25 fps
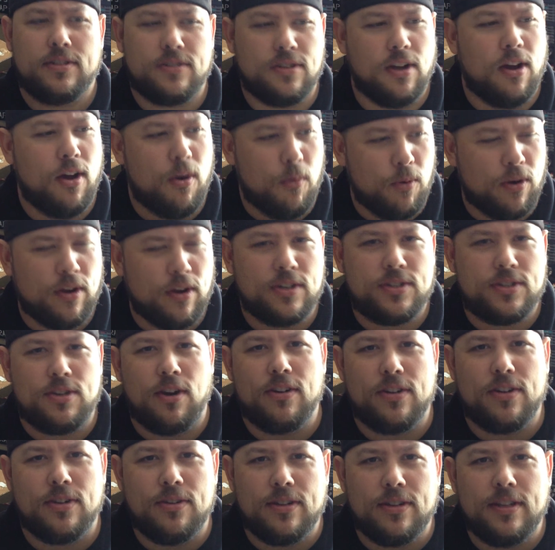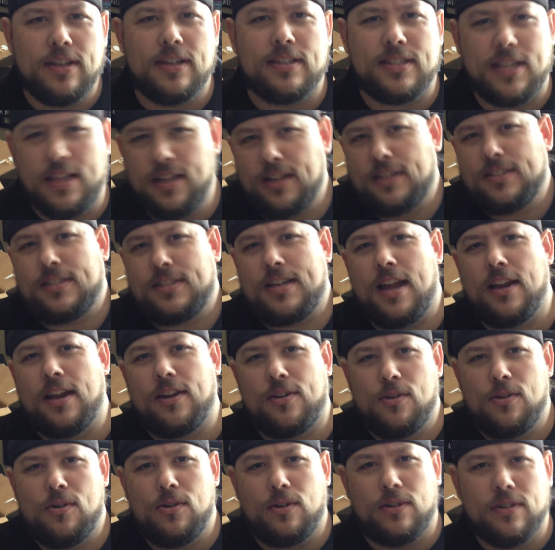So we're gonna start doing this. I think it's kind of
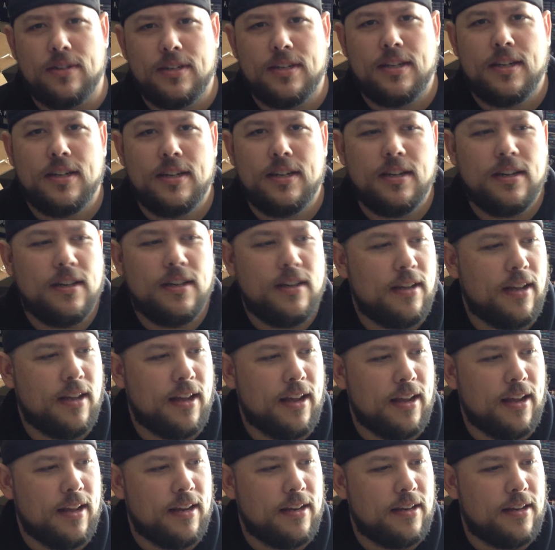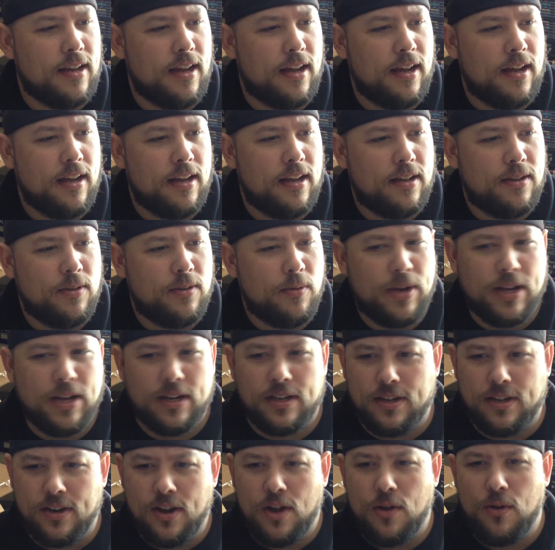cool, and uh, we get
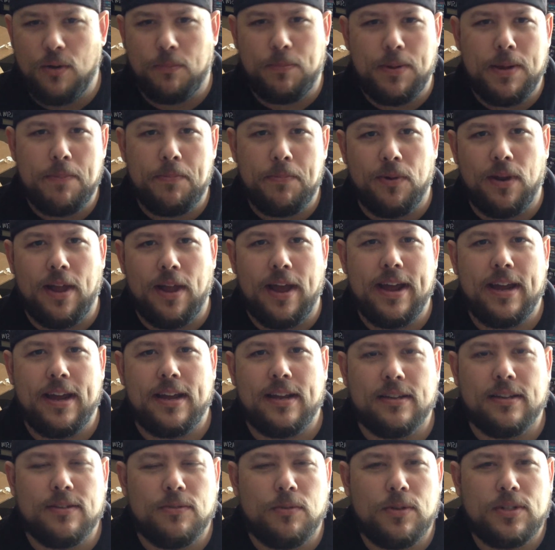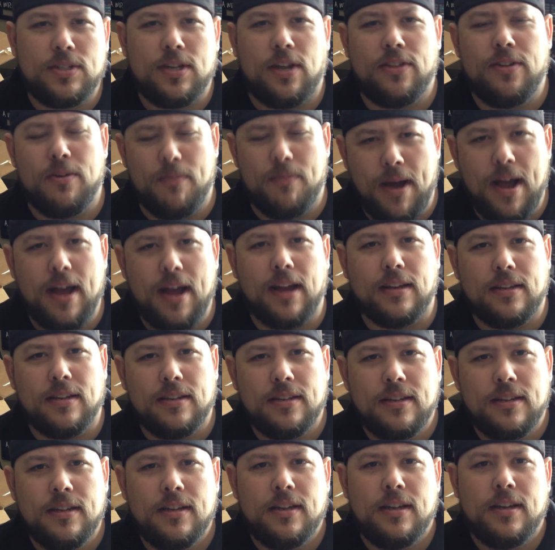to know what people like and what's on their mind.
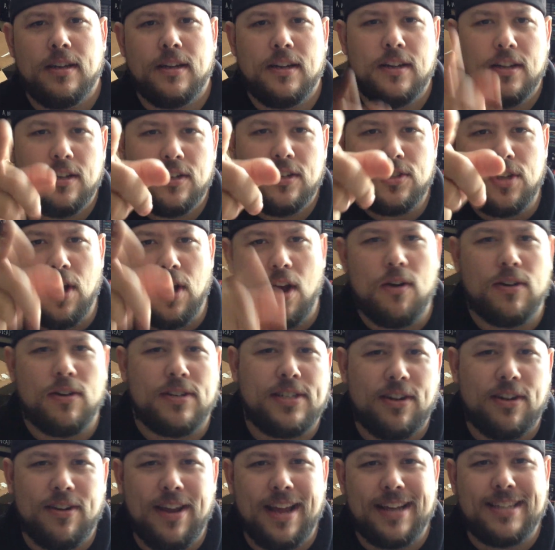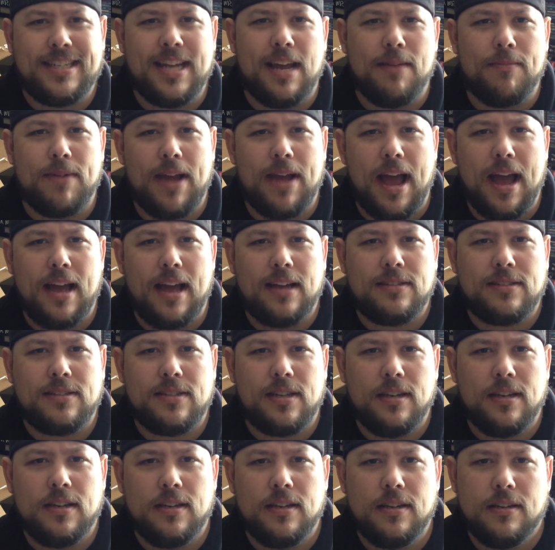So until next time,
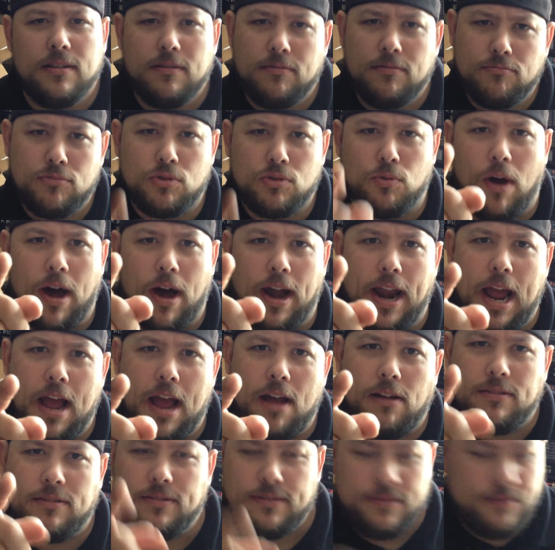guys, SWAT out.